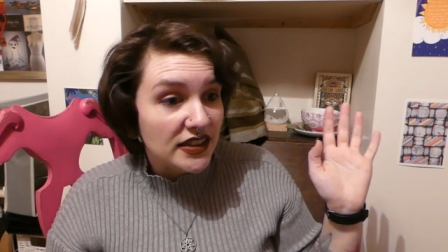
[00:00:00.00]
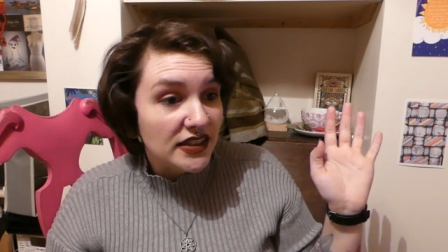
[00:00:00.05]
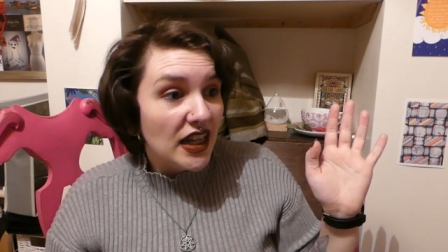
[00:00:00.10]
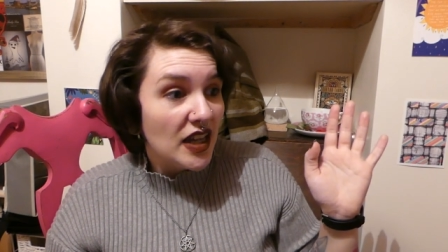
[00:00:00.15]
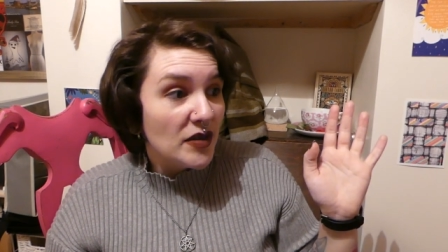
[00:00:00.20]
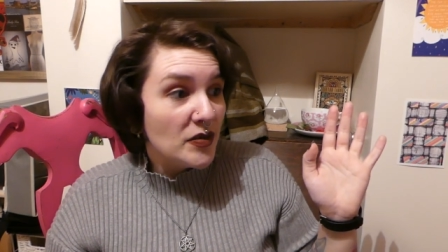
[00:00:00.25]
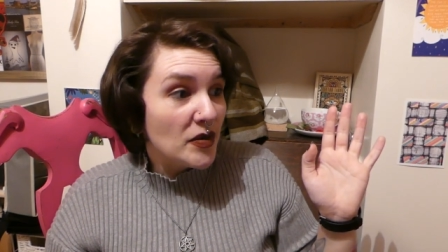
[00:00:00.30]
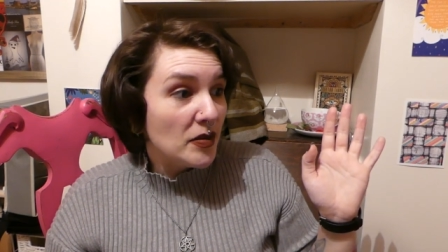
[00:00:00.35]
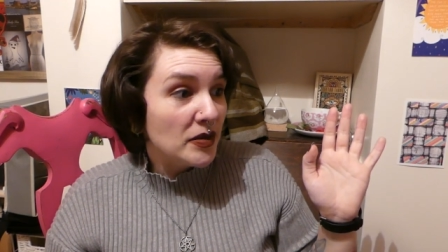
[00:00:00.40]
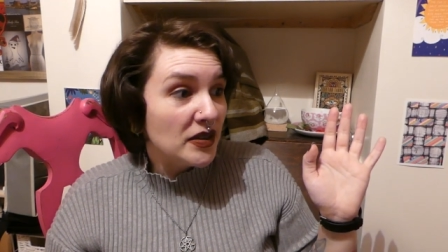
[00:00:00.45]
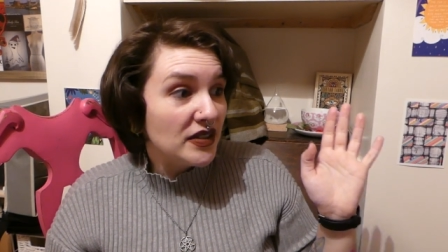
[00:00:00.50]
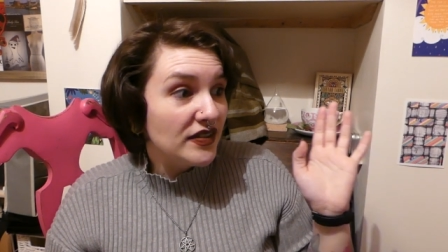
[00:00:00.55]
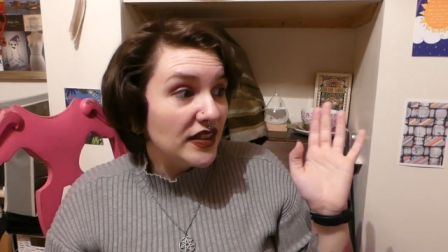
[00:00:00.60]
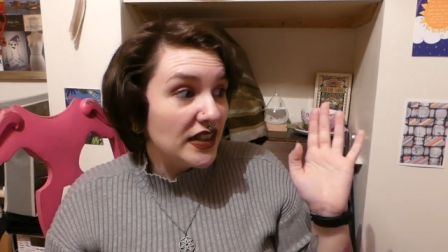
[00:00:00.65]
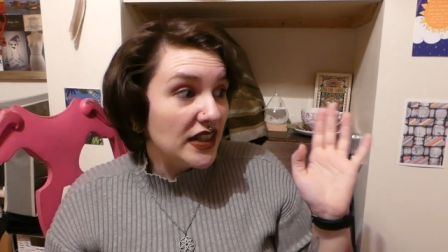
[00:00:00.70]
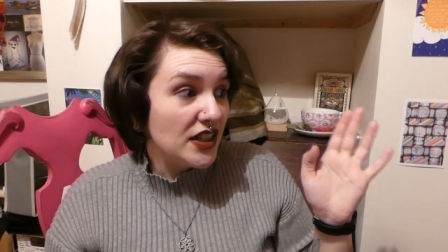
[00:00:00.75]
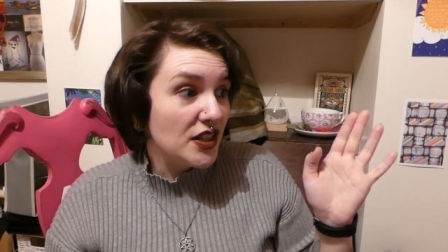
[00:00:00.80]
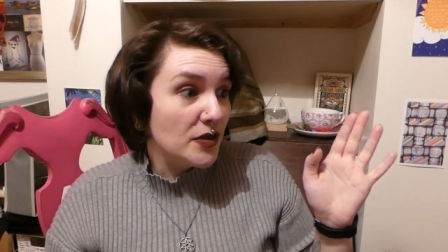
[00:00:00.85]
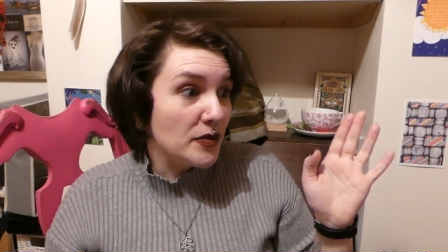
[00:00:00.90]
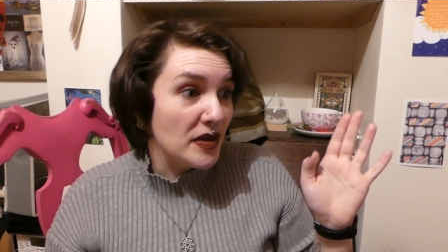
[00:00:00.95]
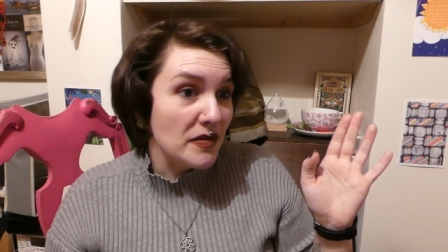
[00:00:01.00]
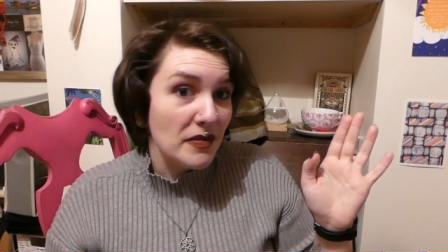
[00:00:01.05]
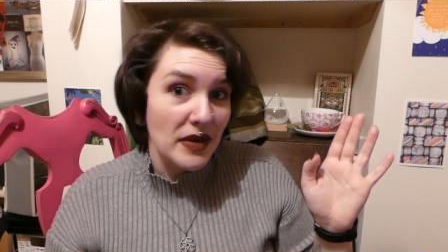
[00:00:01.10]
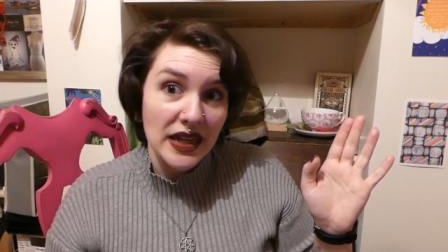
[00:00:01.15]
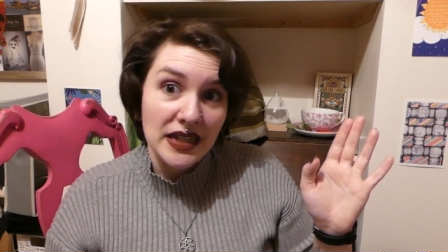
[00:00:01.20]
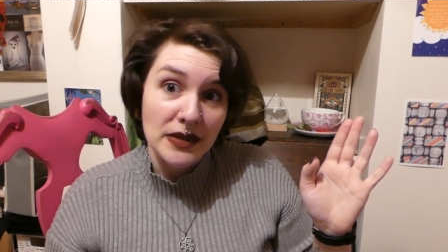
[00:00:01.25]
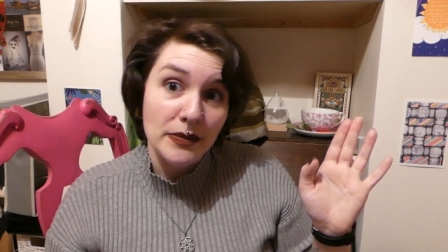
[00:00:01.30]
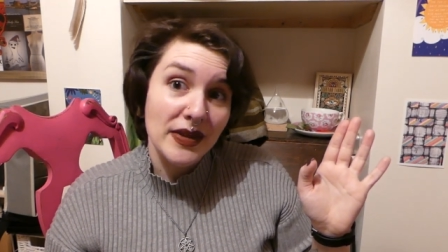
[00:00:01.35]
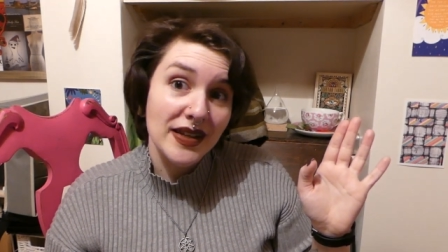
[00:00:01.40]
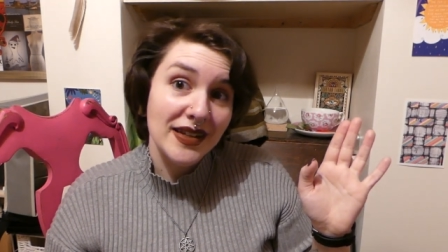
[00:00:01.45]
I'll probably finish a bit
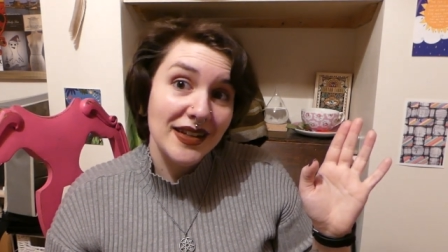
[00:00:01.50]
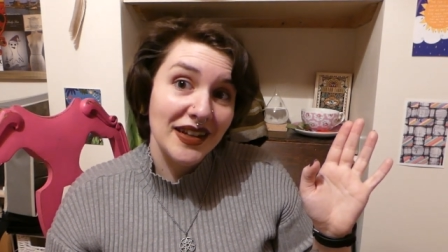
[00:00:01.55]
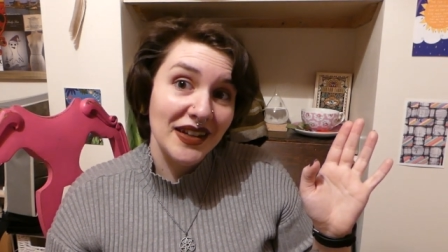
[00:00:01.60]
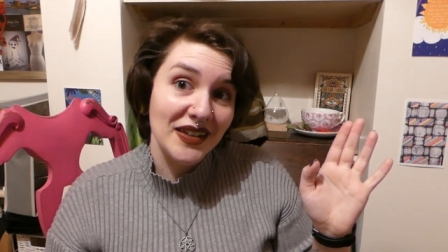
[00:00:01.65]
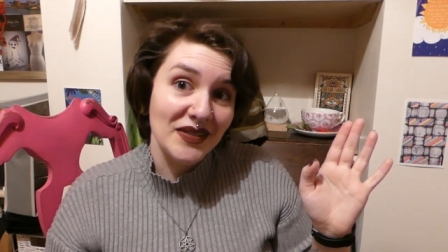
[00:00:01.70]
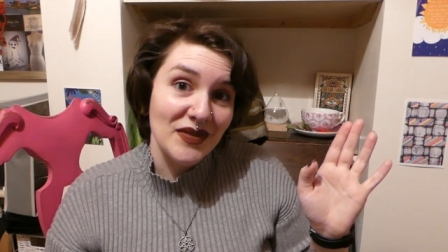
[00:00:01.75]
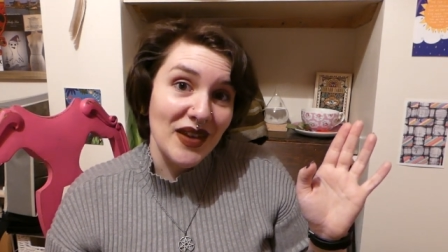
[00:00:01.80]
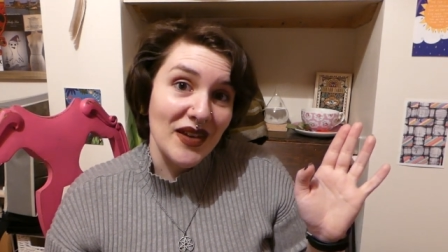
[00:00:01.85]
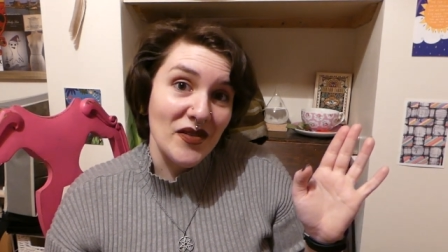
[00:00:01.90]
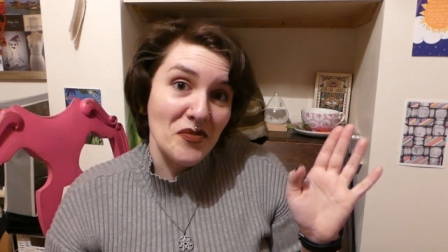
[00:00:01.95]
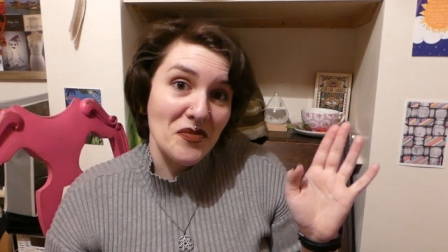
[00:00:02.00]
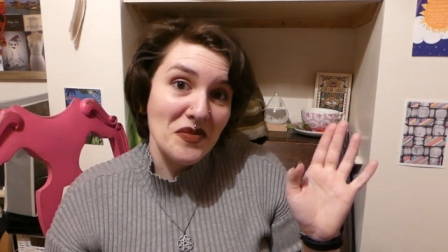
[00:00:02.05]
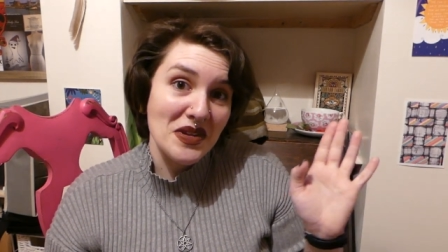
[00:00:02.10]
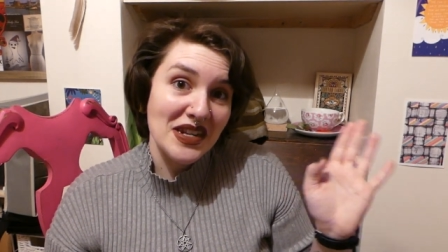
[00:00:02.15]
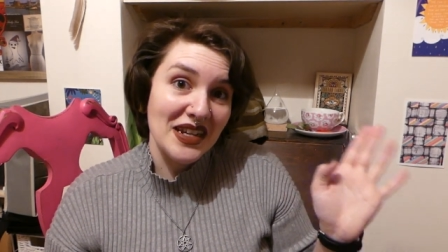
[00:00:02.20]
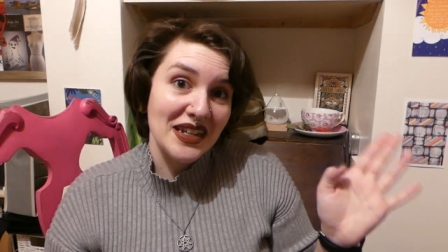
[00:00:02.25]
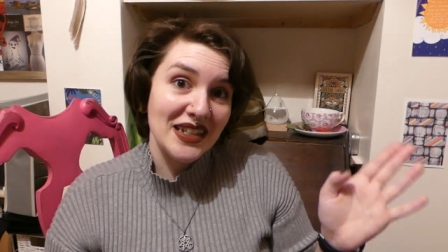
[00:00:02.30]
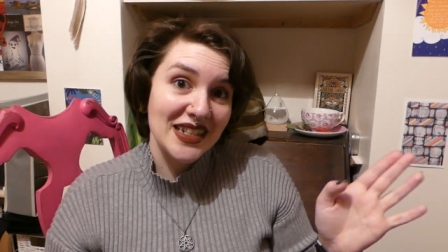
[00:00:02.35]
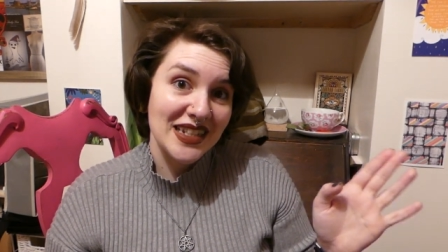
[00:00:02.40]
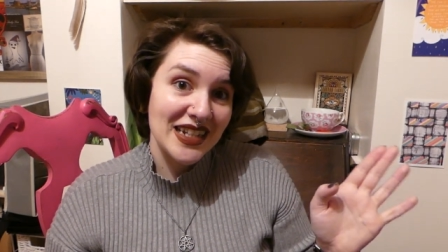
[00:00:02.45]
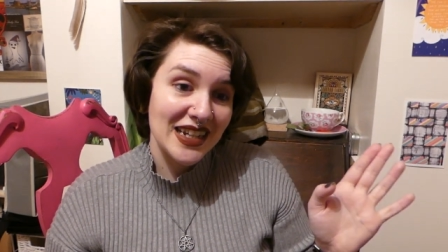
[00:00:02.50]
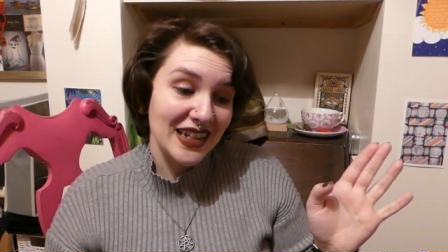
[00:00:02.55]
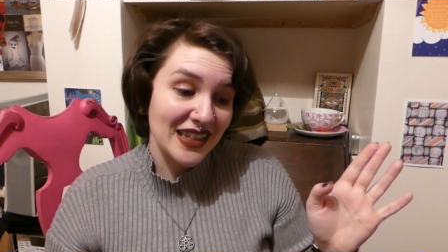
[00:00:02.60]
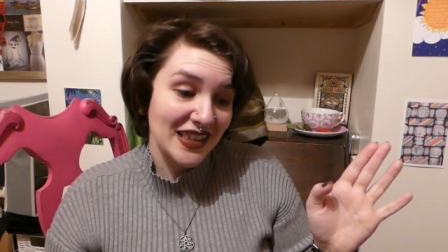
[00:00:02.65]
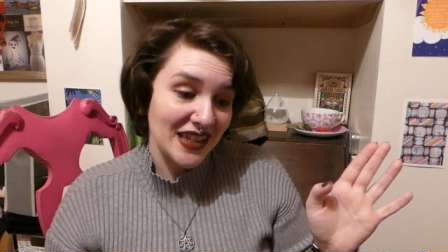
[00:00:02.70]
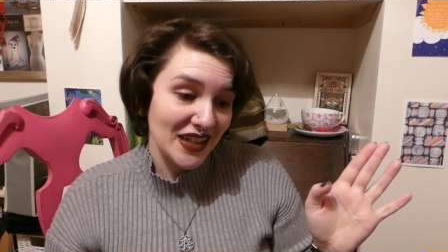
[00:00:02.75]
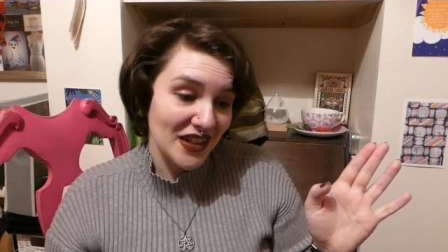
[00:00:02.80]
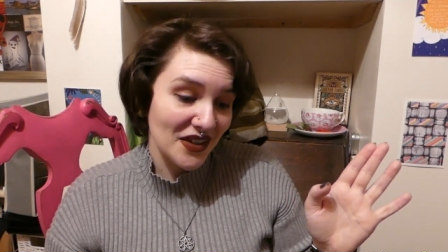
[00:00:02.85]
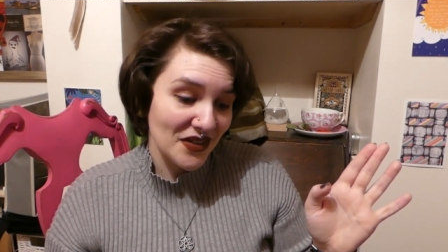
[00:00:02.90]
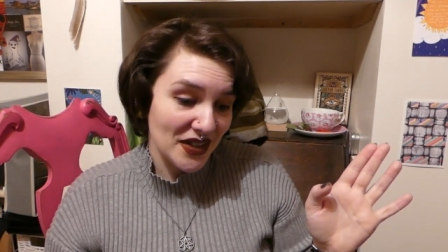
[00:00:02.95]
past midnight, have a midnight snack and
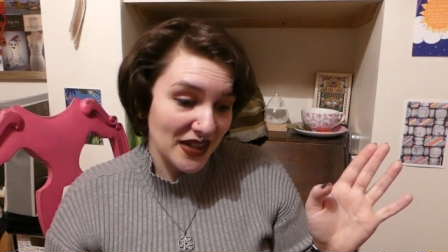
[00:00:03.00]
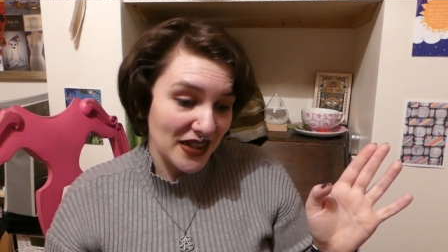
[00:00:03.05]
then go to